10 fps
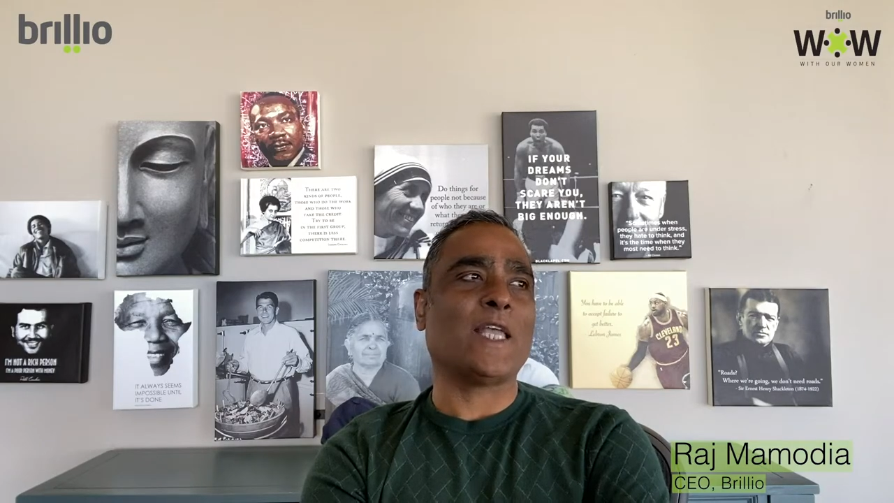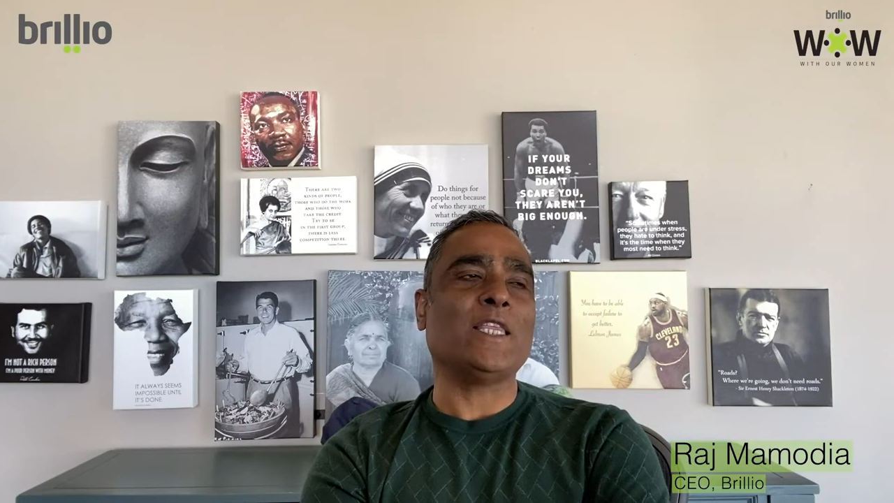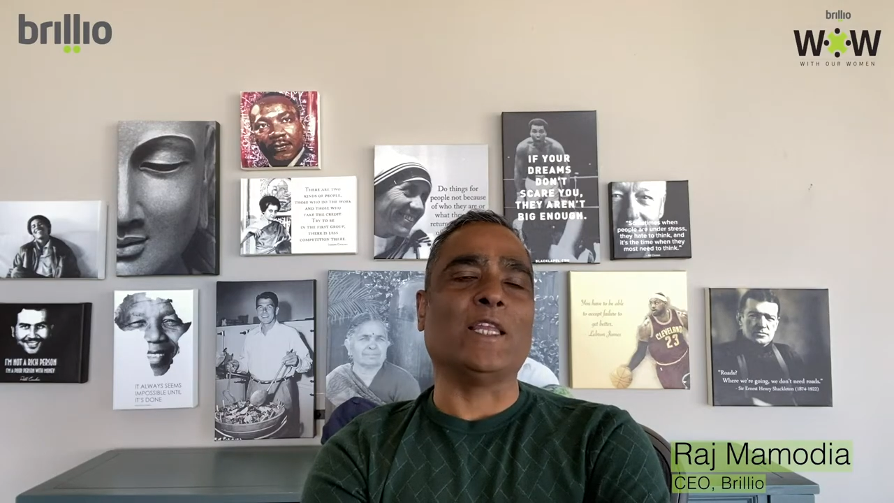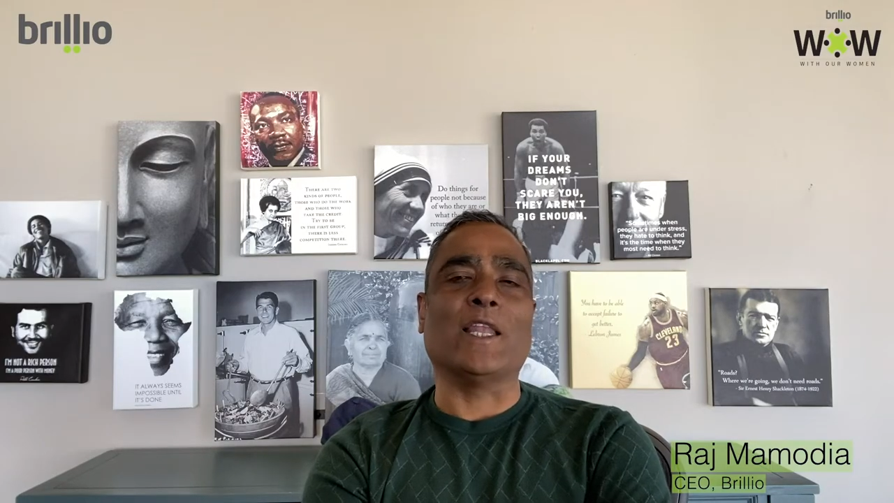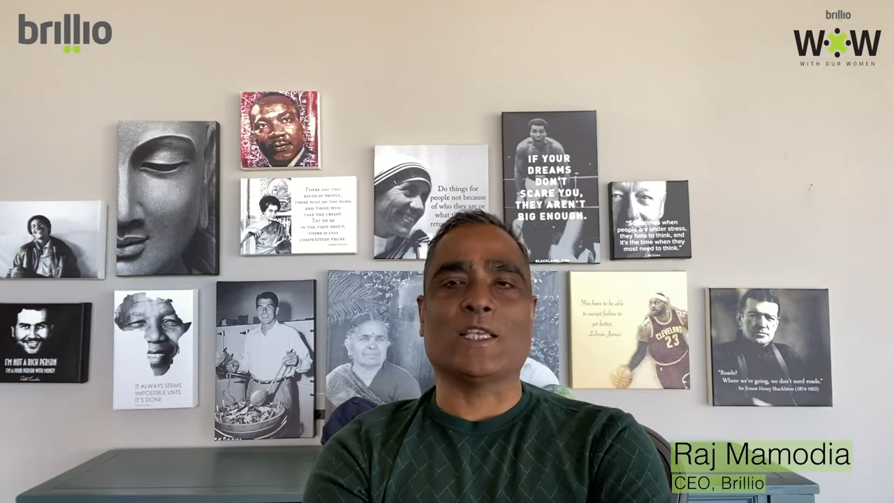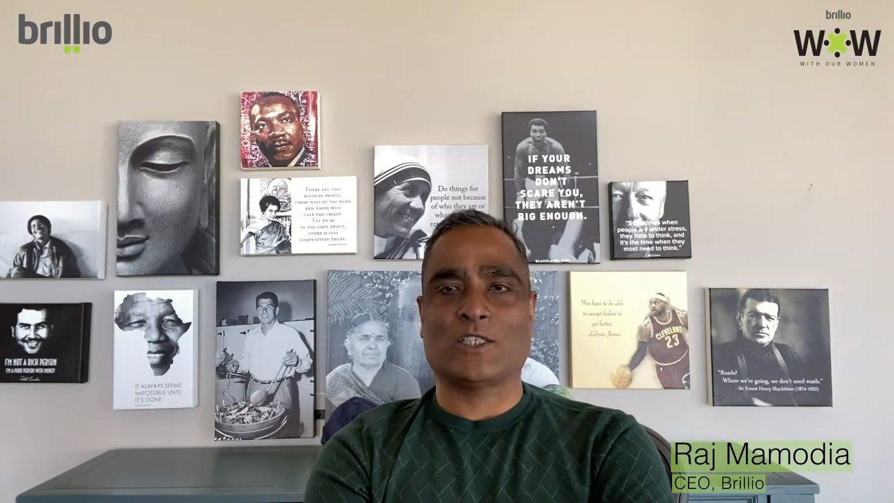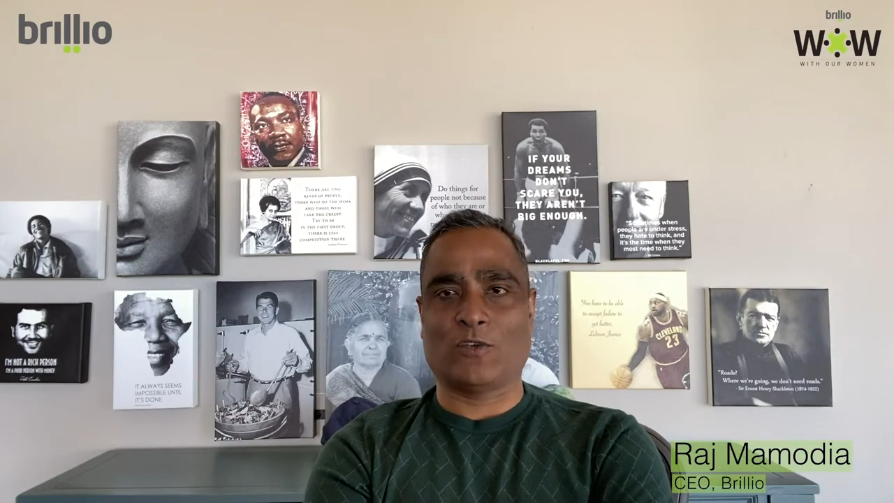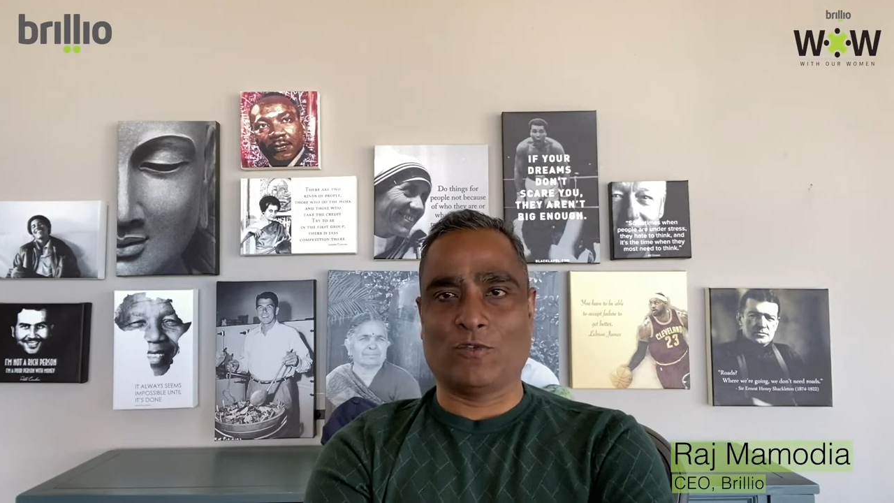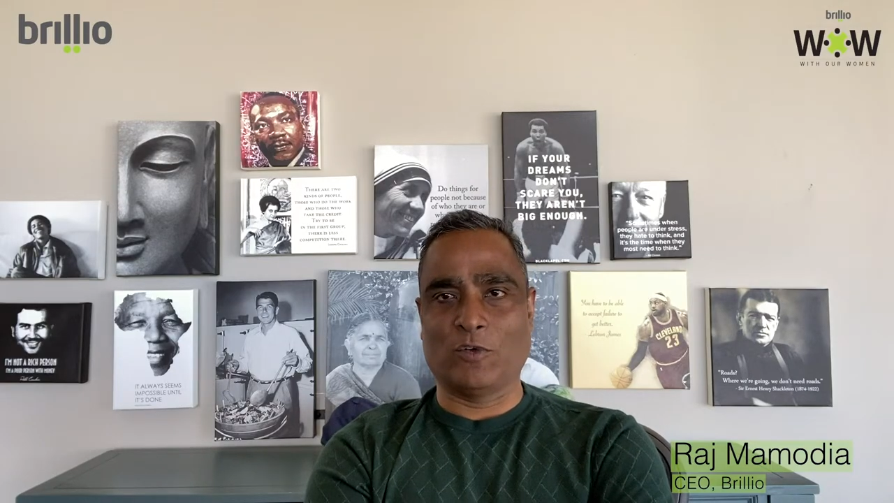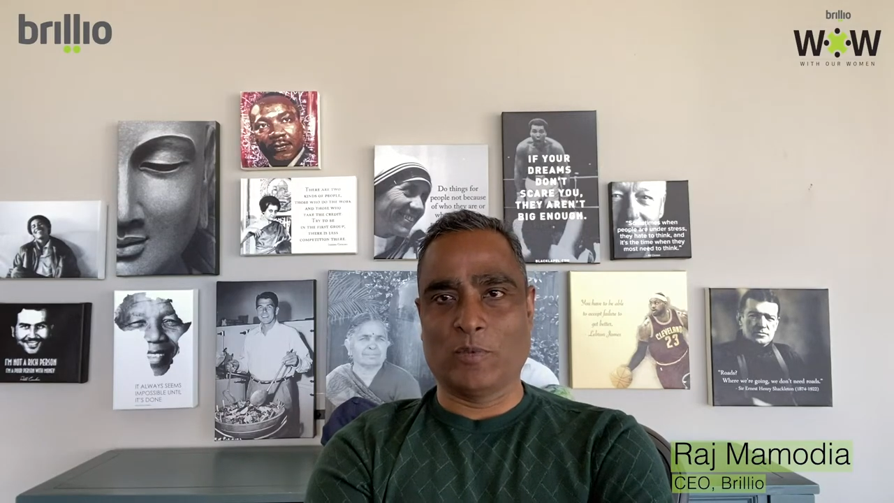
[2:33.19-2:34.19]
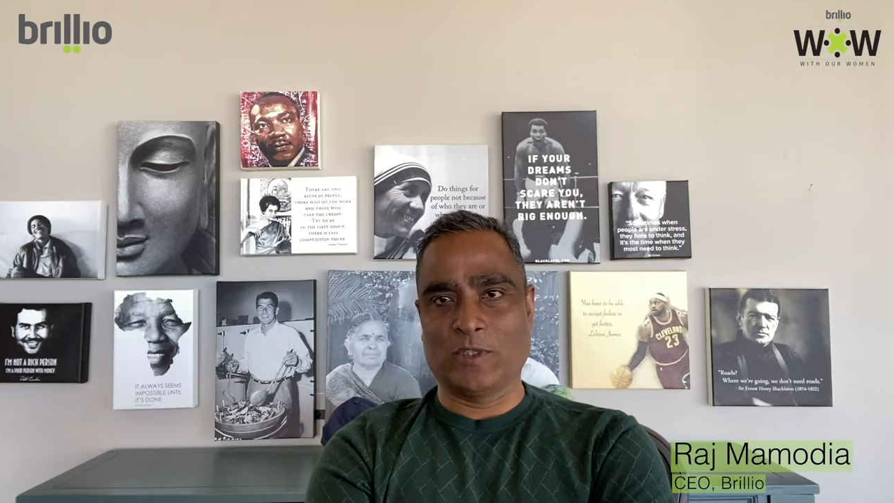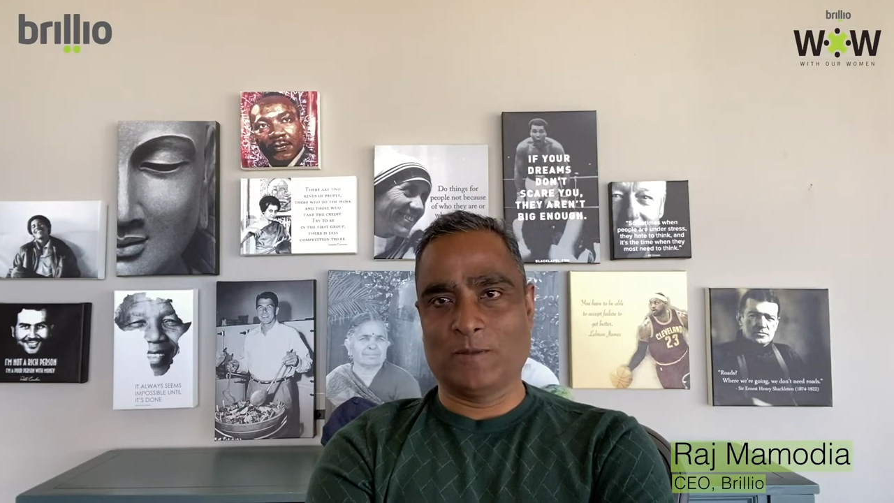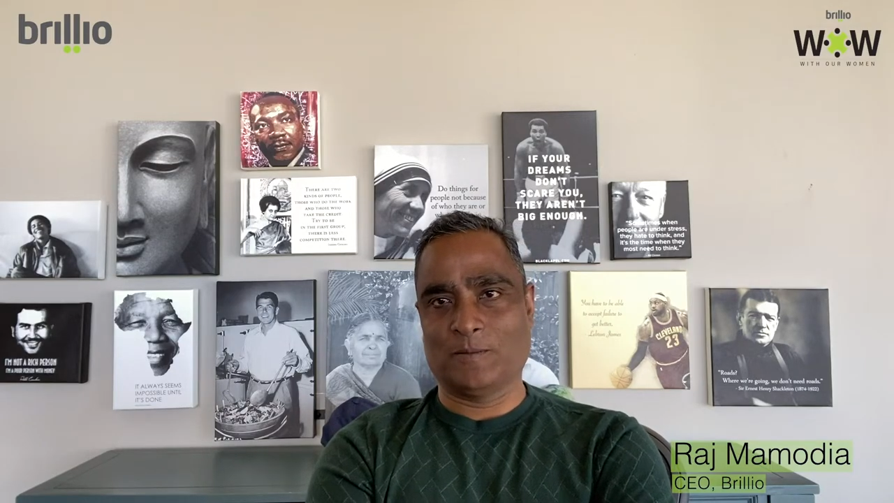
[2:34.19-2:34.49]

any less of women,